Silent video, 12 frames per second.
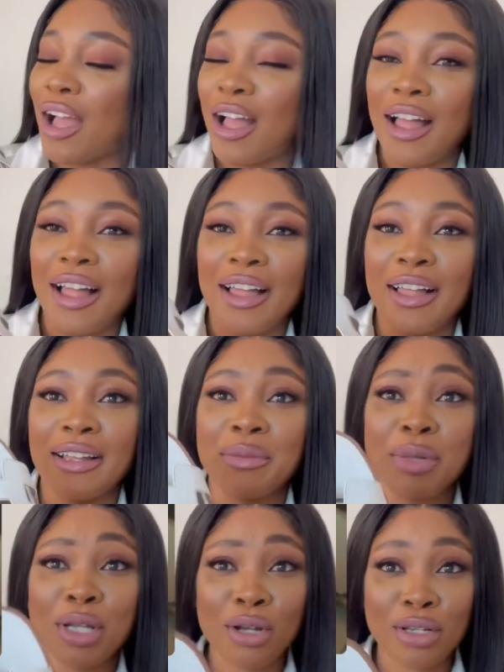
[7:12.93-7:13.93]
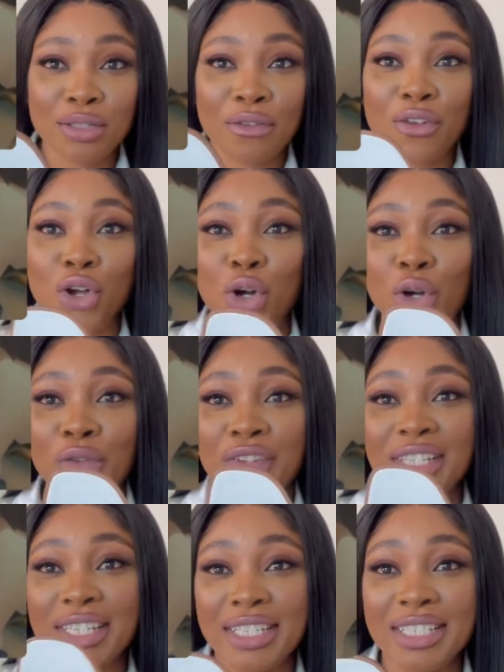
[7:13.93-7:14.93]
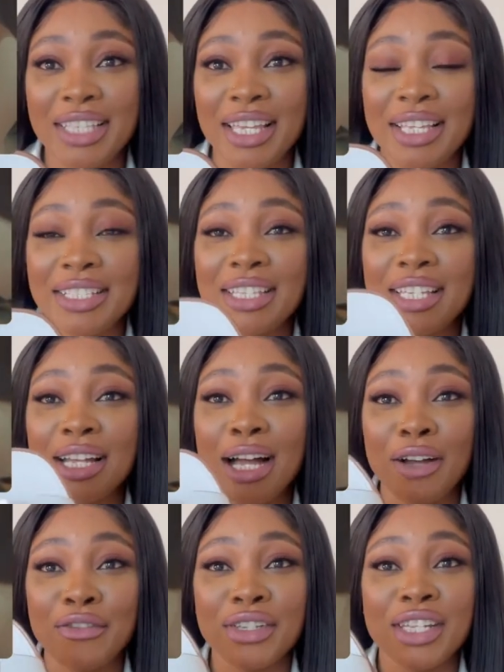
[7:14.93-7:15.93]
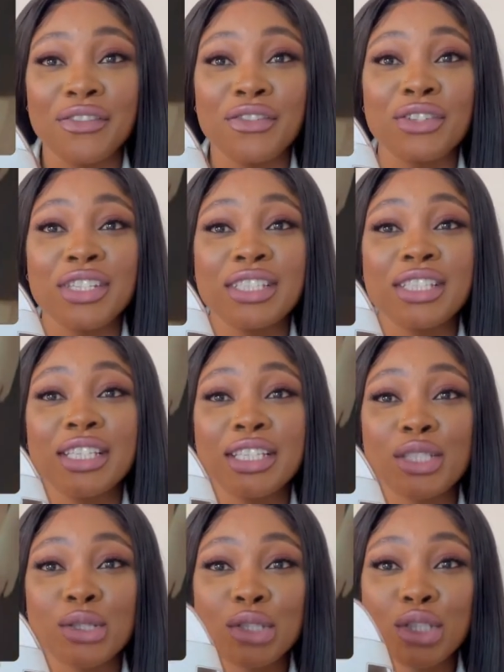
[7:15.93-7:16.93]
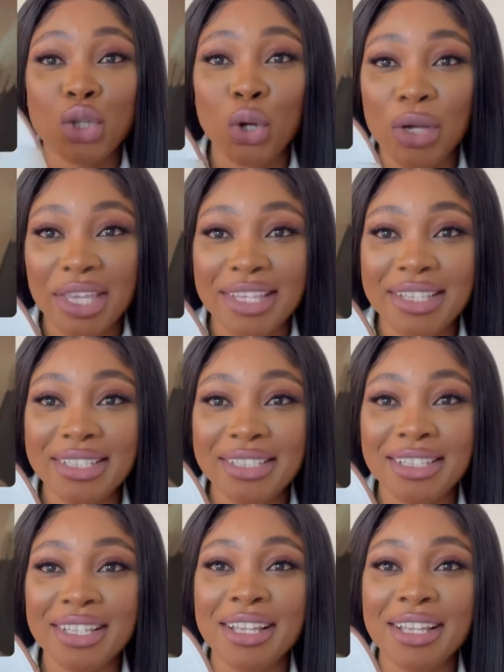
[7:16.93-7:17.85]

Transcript: And because of COVID these days, they have to give you these little stockings